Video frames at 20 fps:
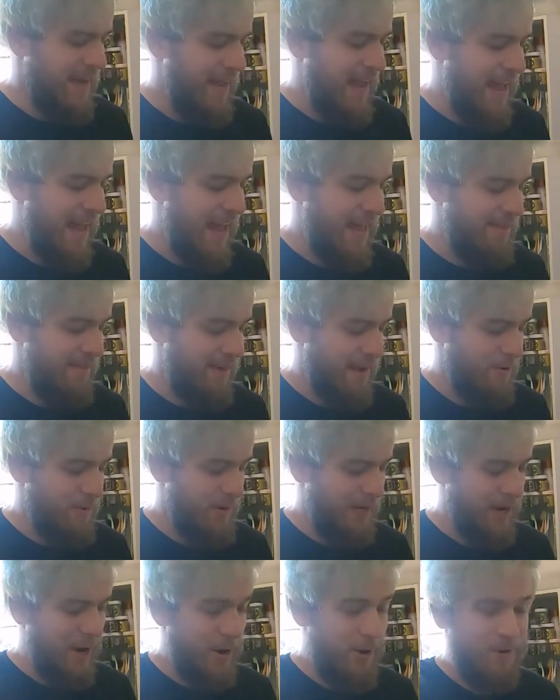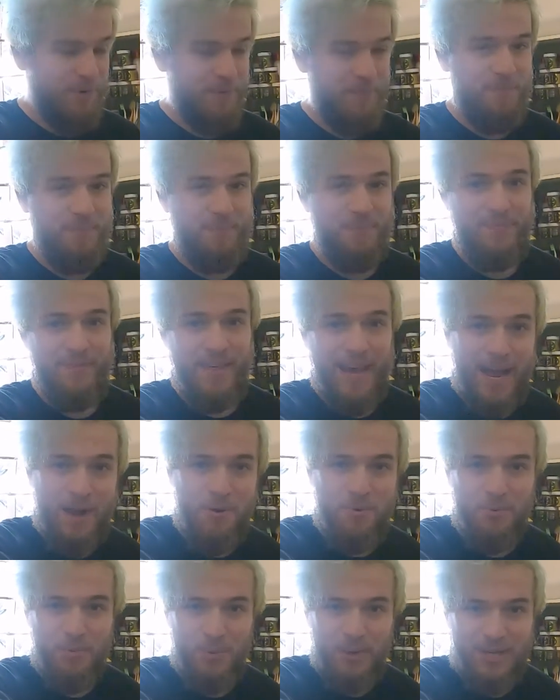And there we go.
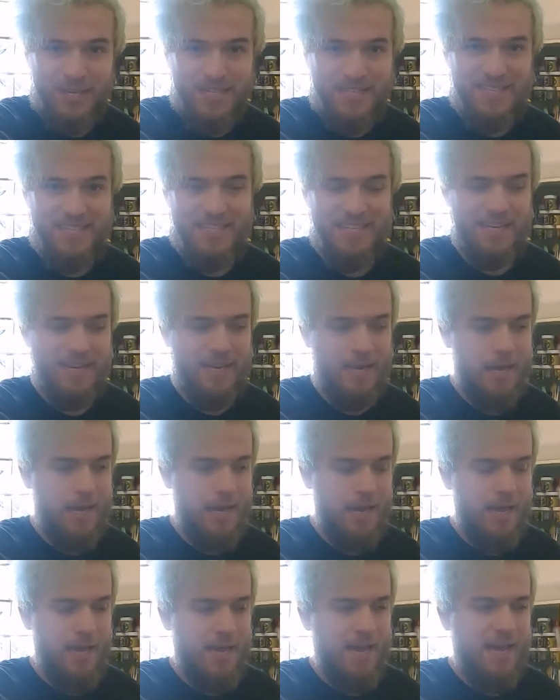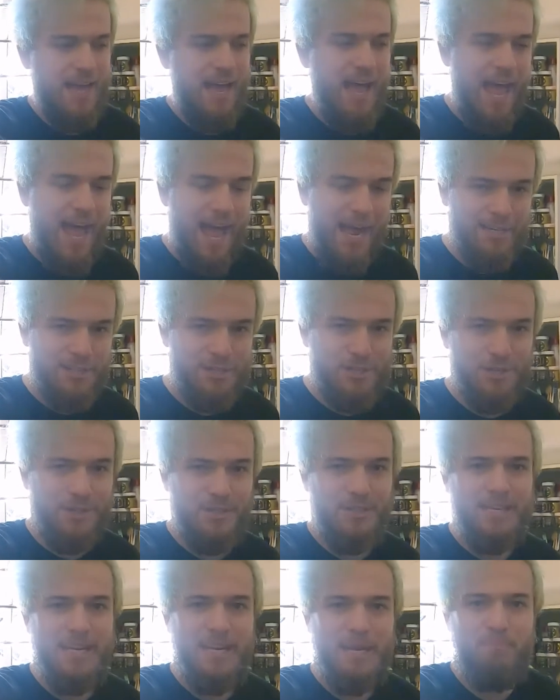That was
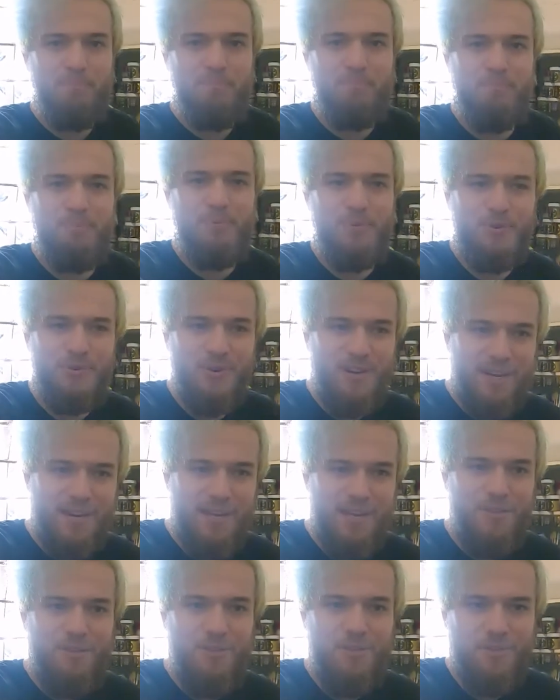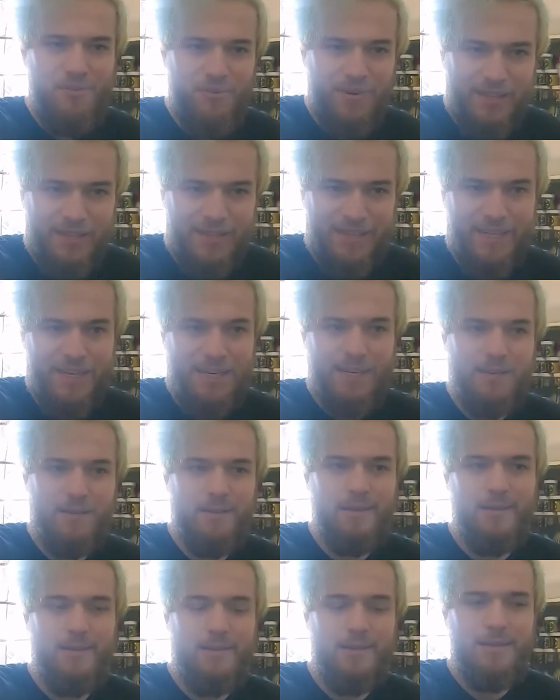actually pretty thrilling.
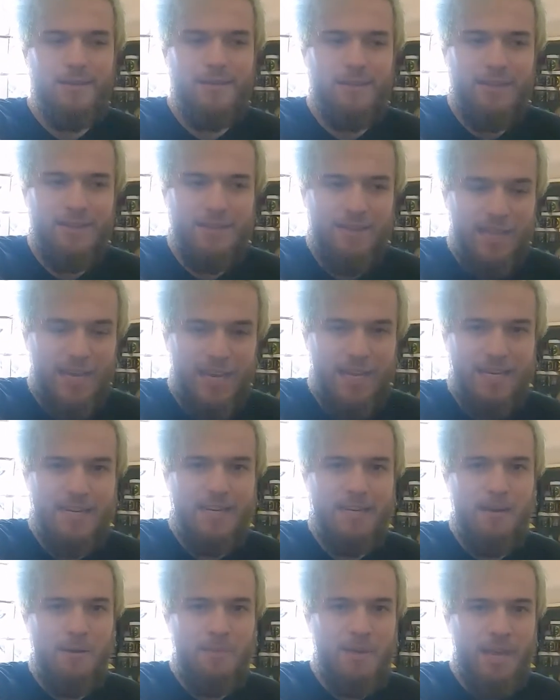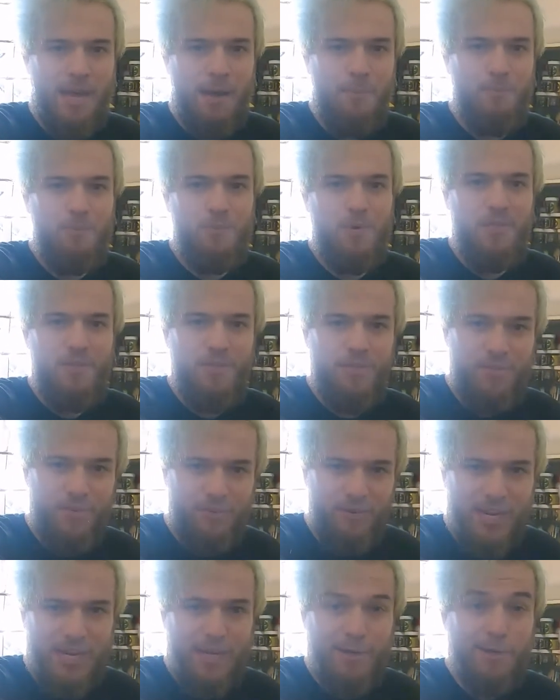Like coming up with
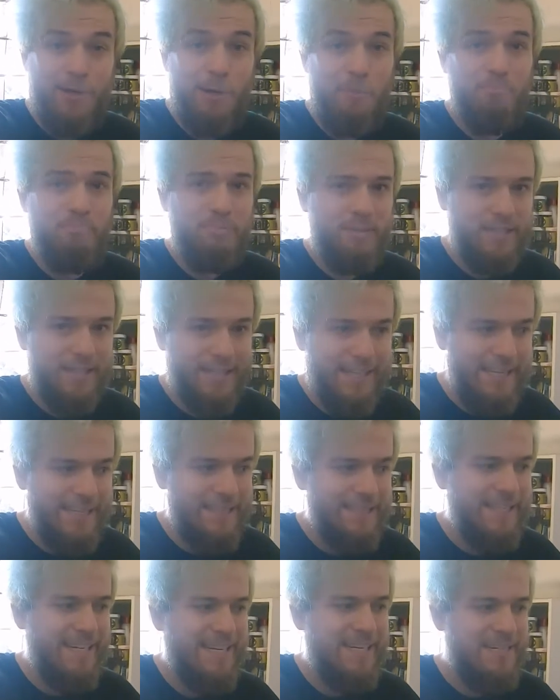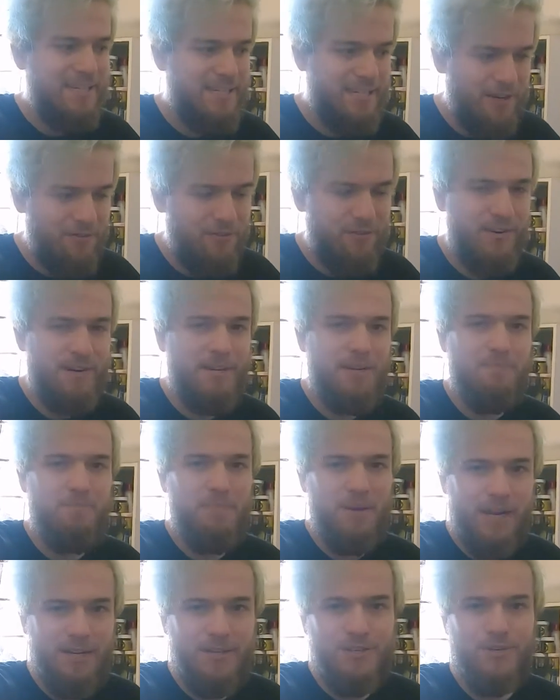3 completely different
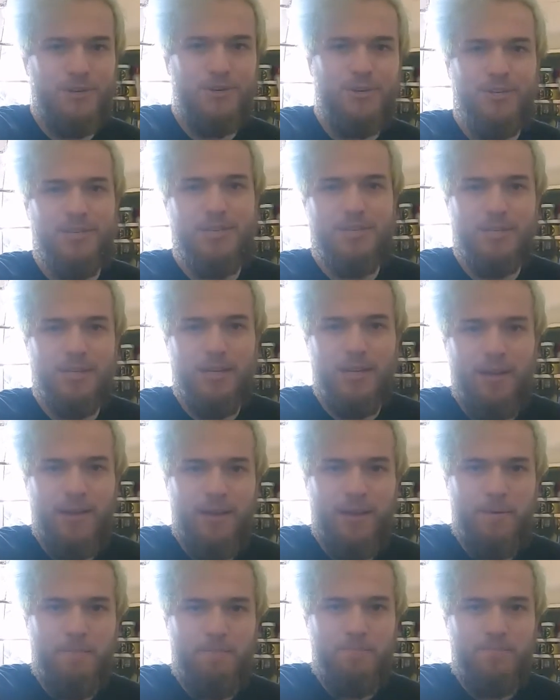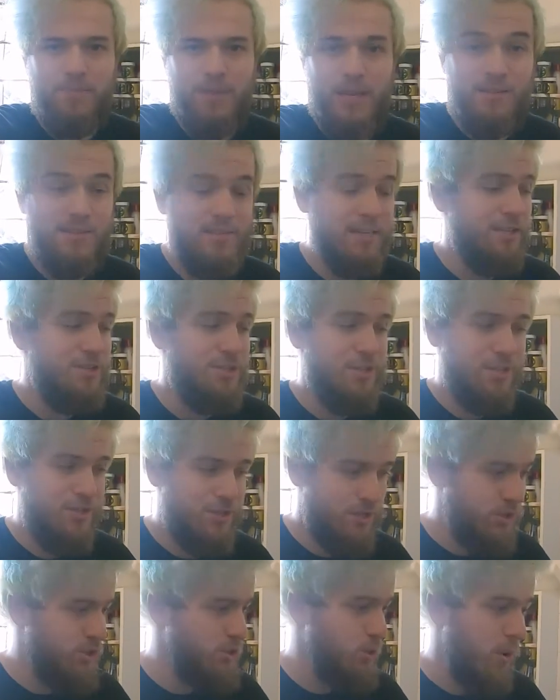pictures in such a
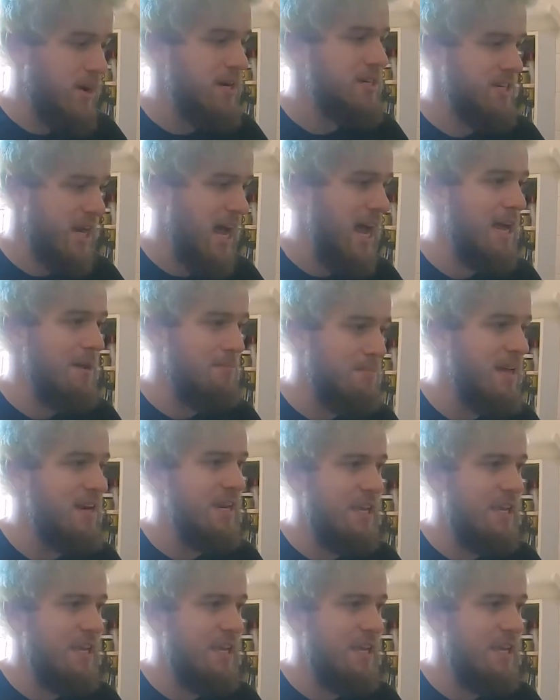short time, and